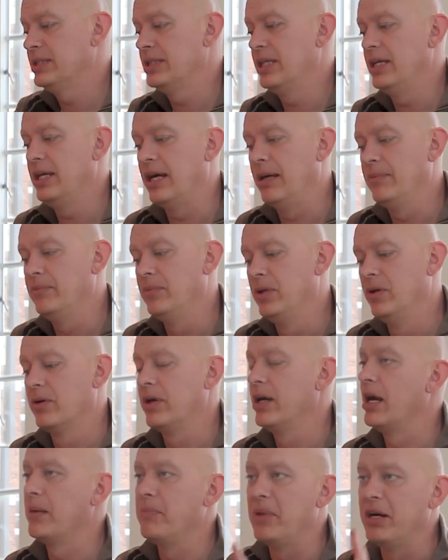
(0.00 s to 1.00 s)
say I'm
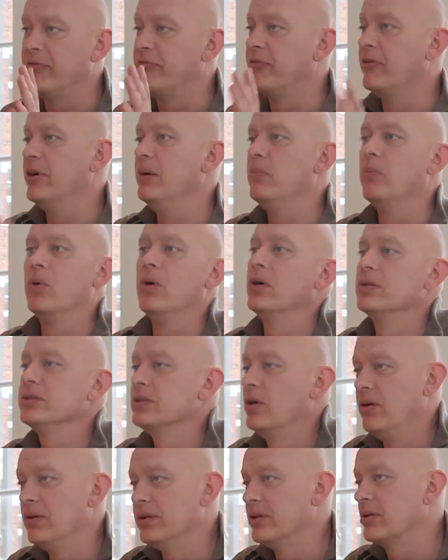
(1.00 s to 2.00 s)
looking at my frameworks,
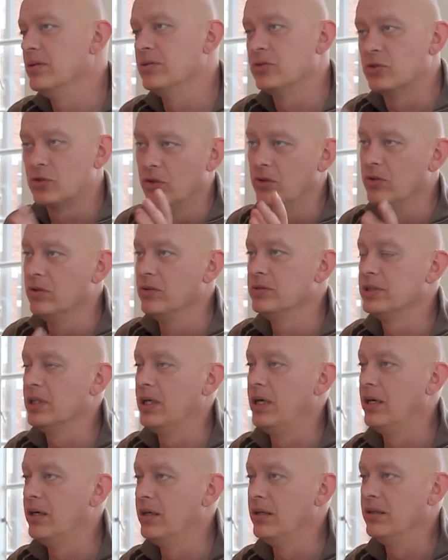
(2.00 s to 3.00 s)
all the controls
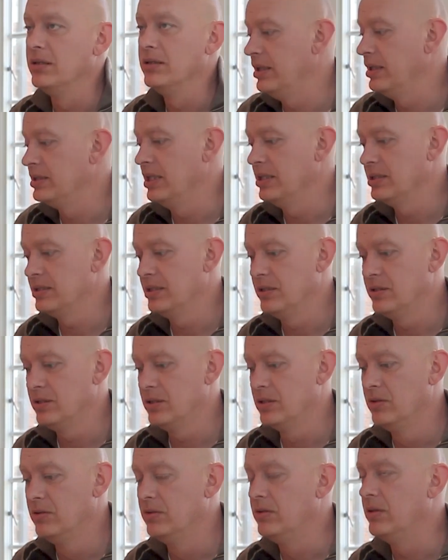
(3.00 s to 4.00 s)
are attested
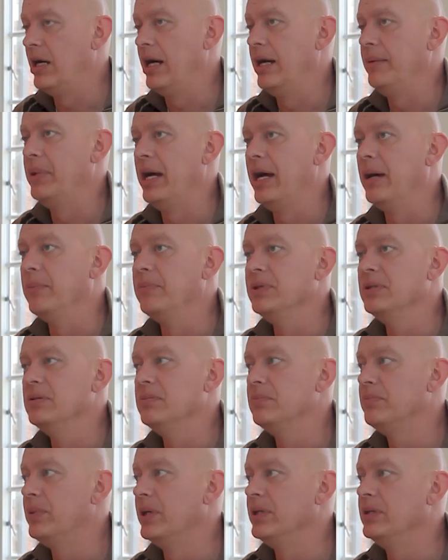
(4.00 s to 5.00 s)
to, I'm happy.
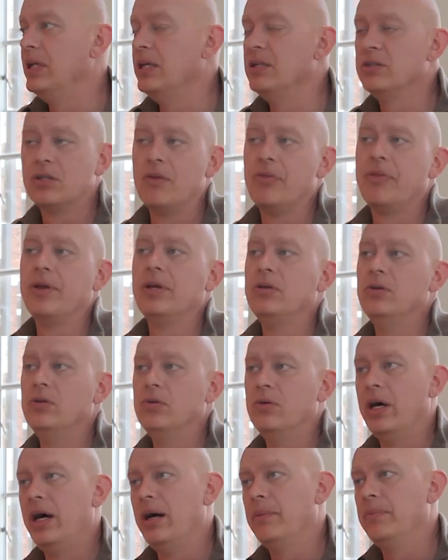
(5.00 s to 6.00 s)
But then something
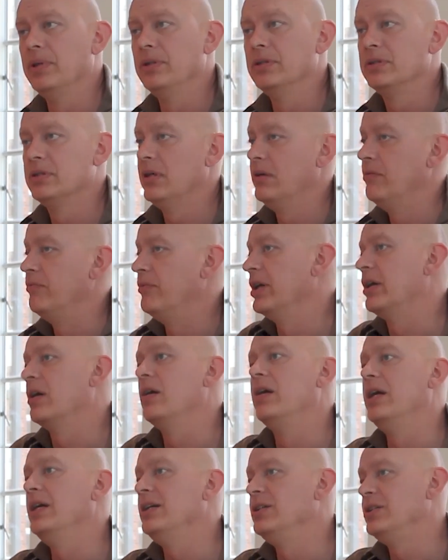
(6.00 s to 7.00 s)
new happens, a
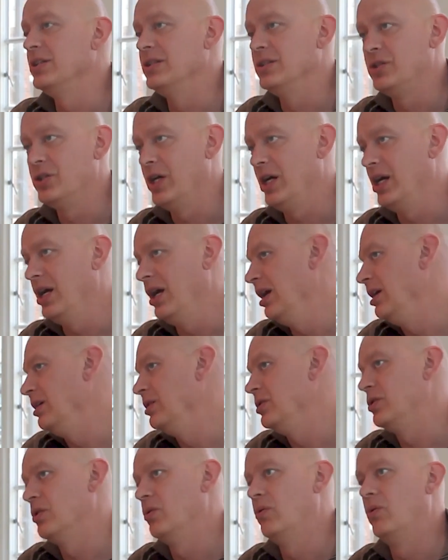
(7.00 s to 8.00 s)
regulation
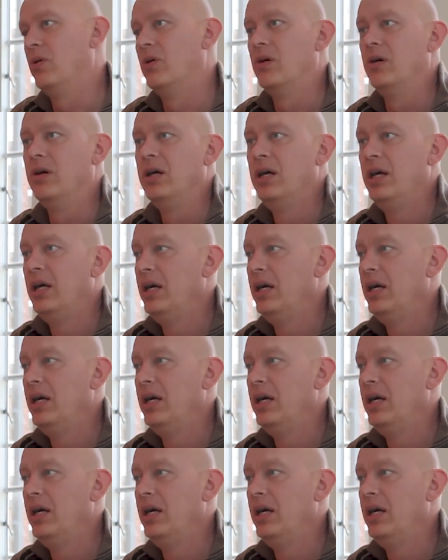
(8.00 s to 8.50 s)
change, or